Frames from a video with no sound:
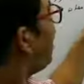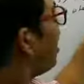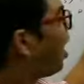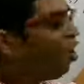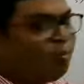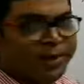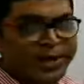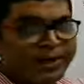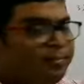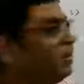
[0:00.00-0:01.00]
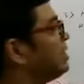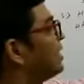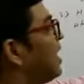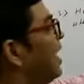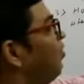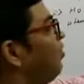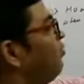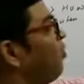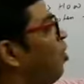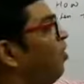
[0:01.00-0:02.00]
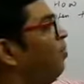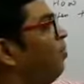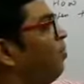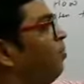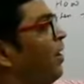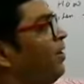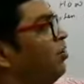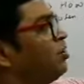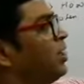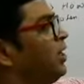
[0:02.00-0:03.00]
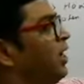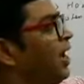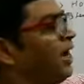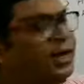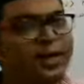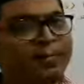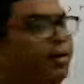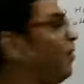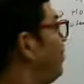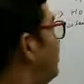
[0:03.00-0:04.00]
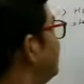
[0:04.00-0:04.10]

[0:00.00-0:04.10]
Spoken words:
How many numbers can be formed by using any number of